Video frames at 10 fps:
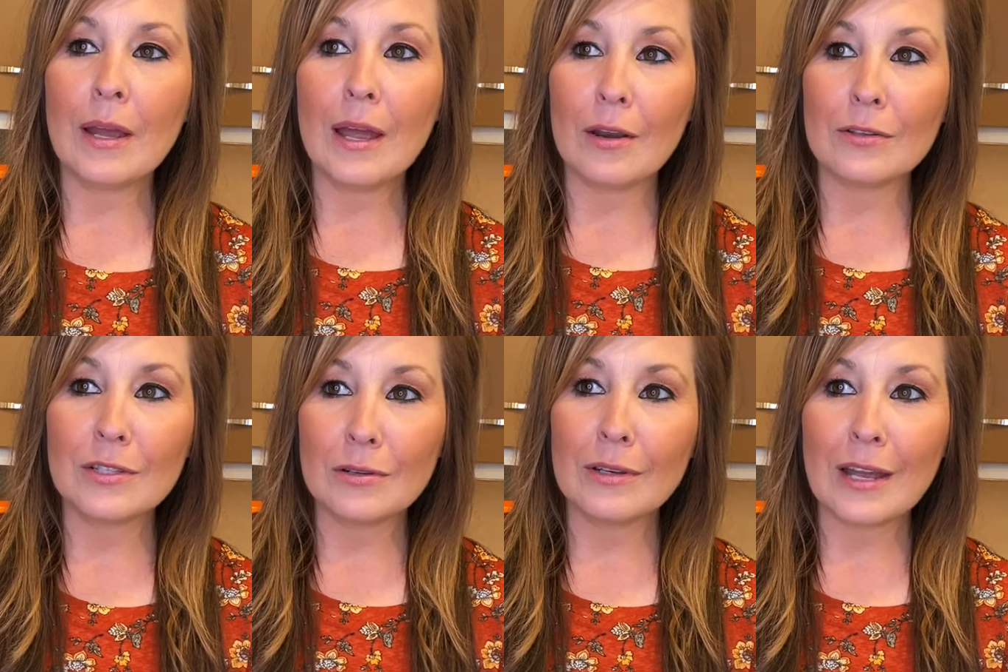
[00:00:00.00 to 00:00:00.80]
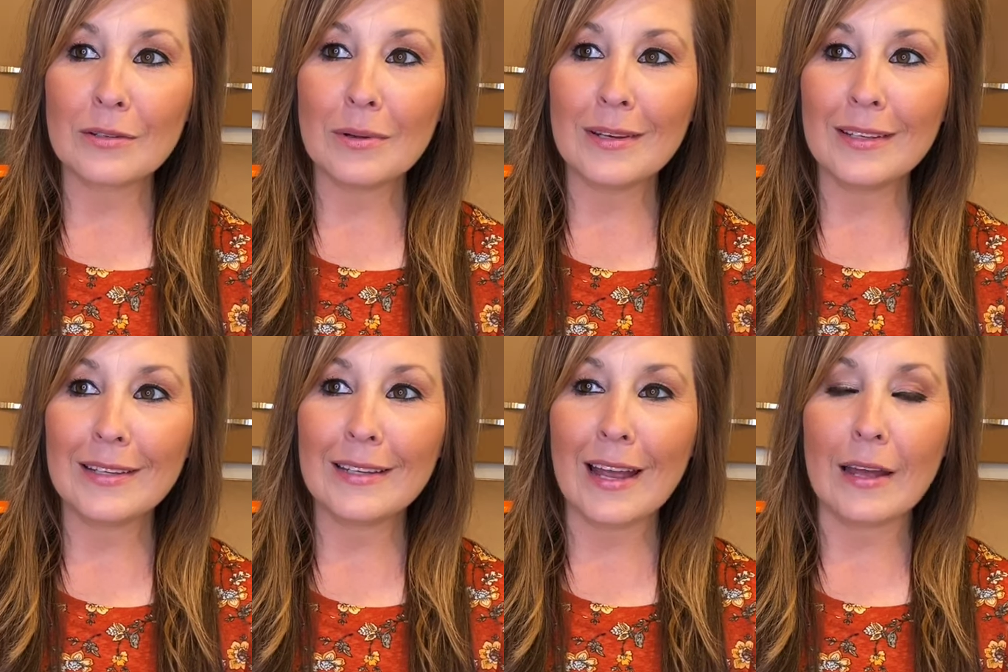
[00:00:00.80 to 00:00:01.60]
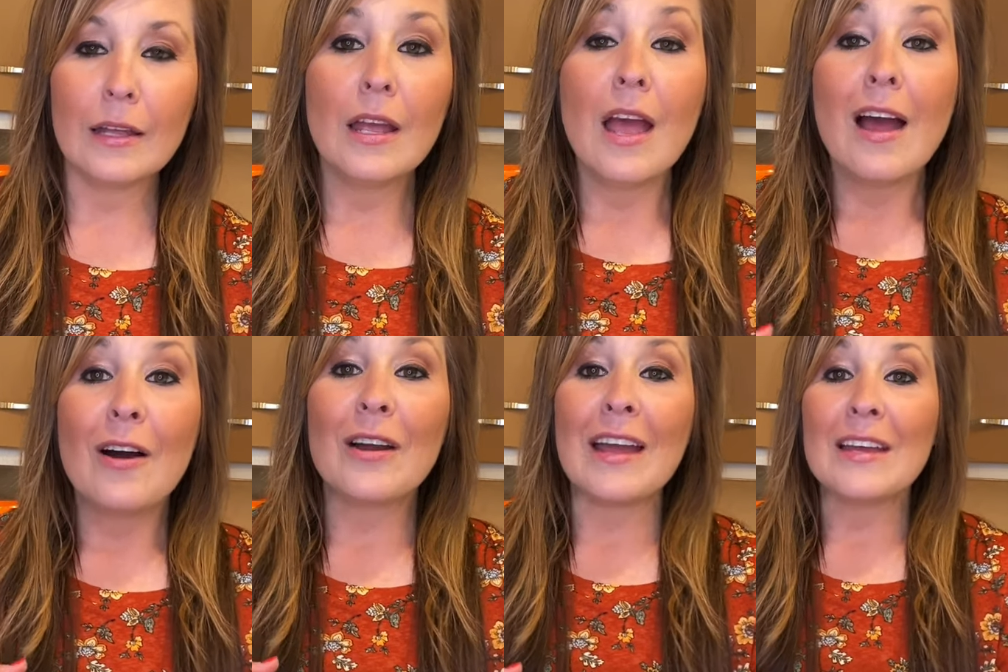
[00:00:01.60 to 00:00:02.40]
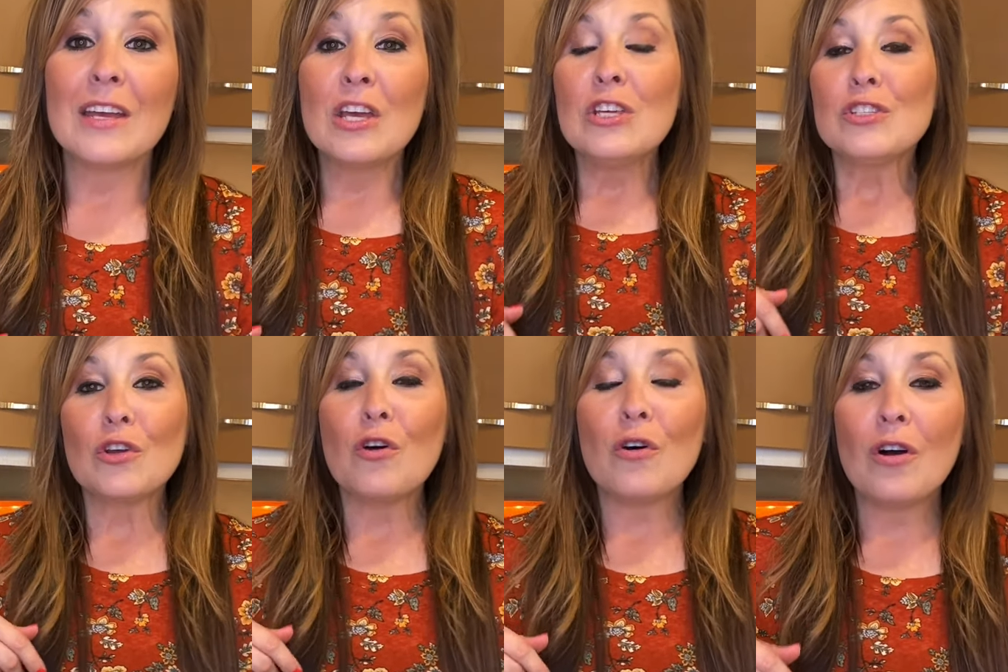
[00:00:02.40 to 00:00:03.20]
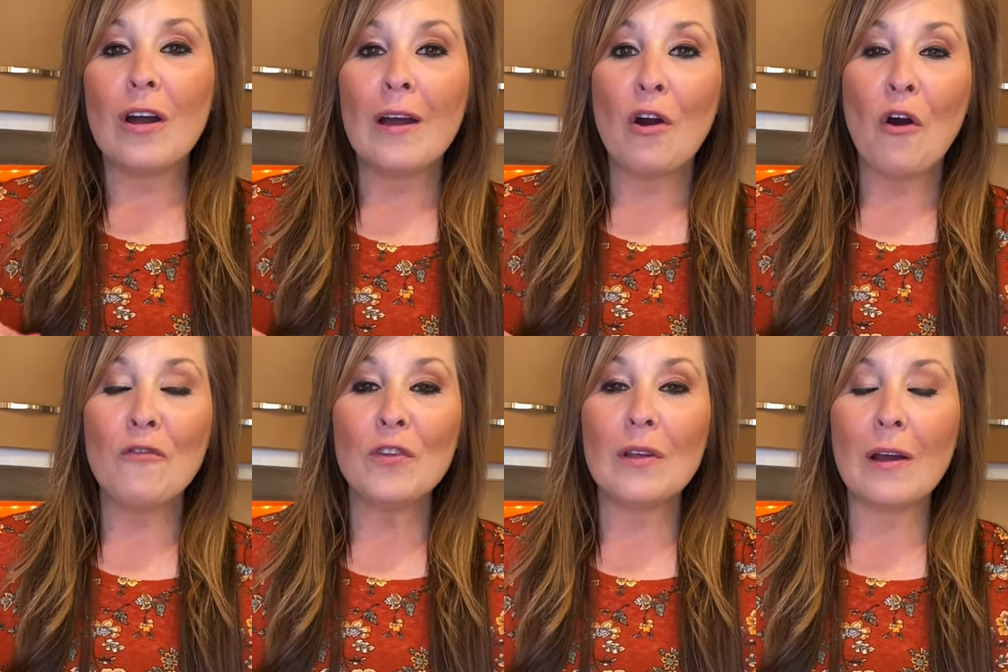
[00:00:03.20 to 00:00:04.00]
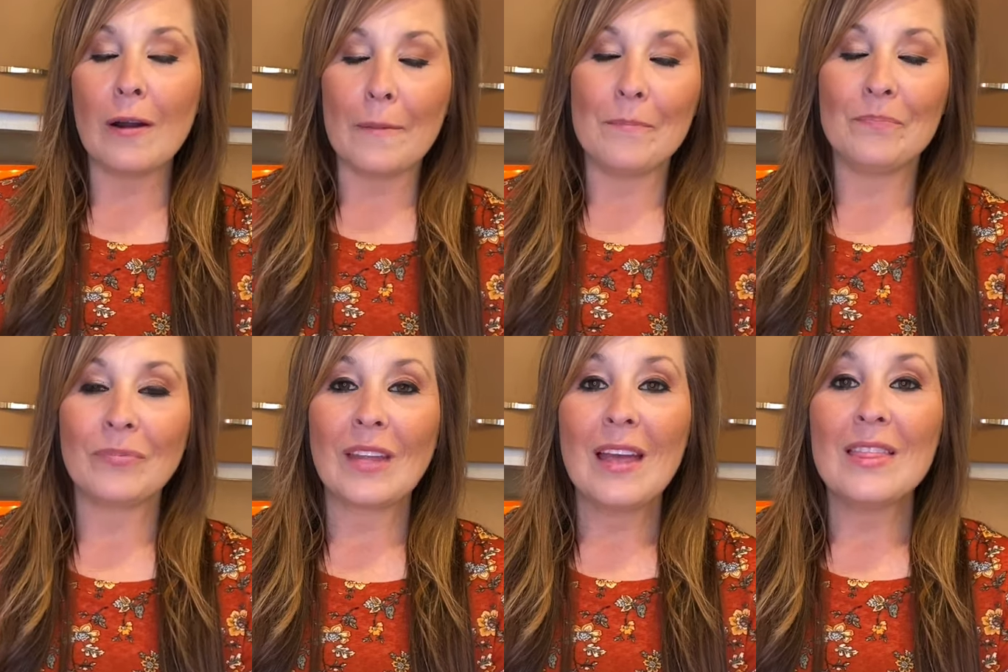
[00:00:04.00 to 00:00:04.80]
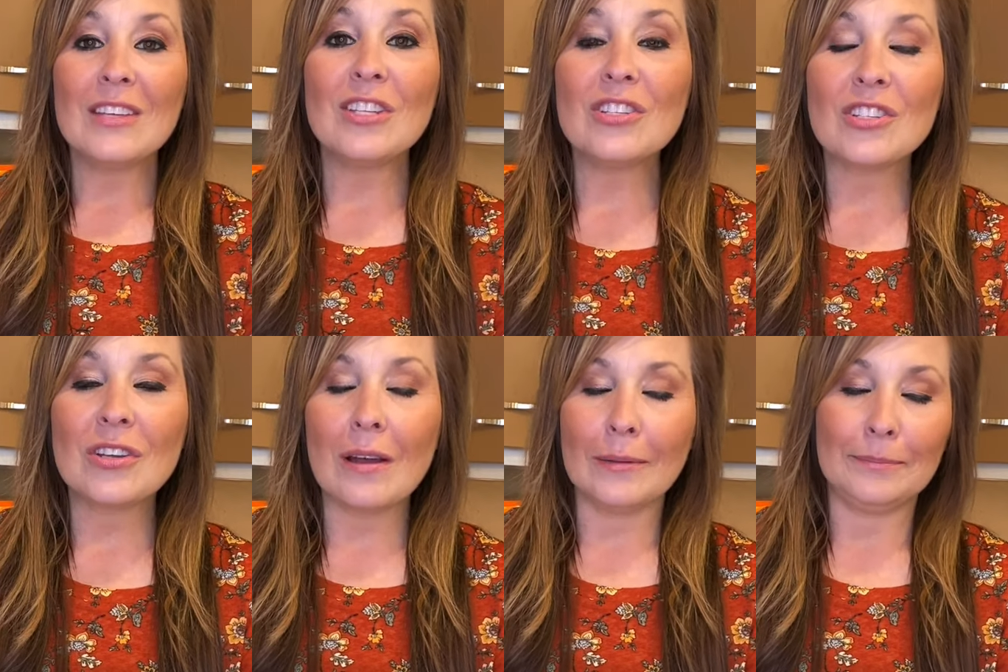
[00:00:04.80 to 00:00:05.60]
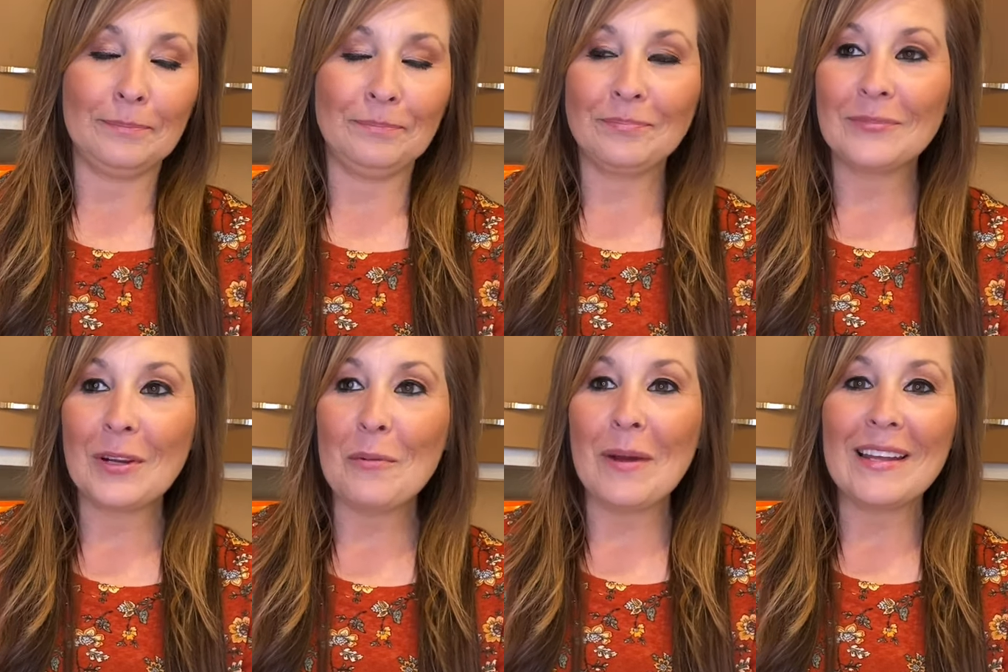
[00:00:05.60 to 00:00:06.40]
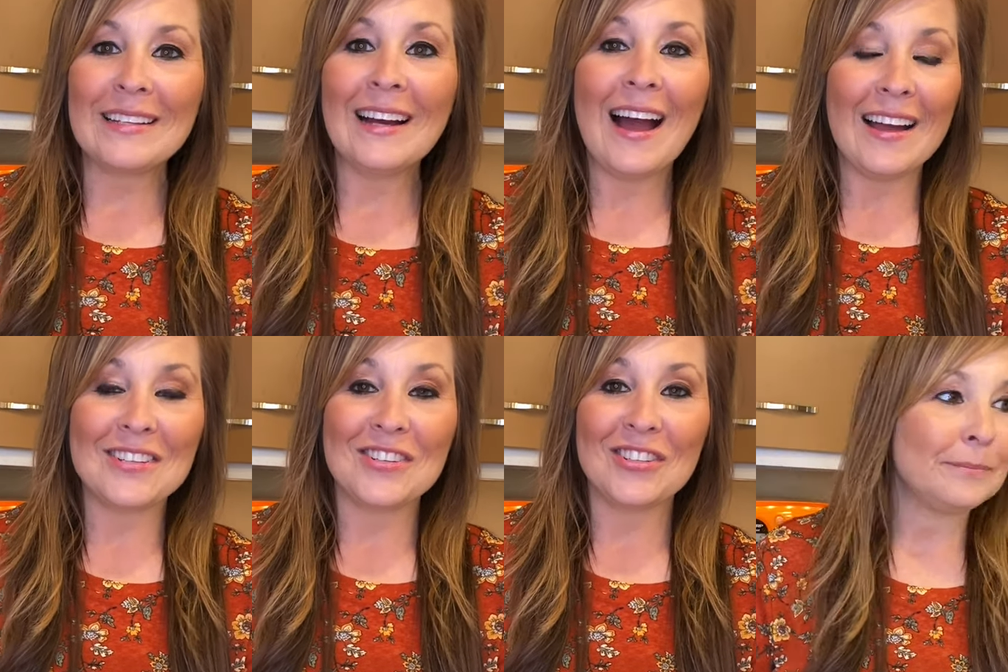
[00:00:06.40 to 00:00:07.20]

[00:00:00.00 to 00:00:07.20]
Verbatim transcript: and I'll see you in the next one. Yeah, okay. So hopefully, or this is, oh my gosh.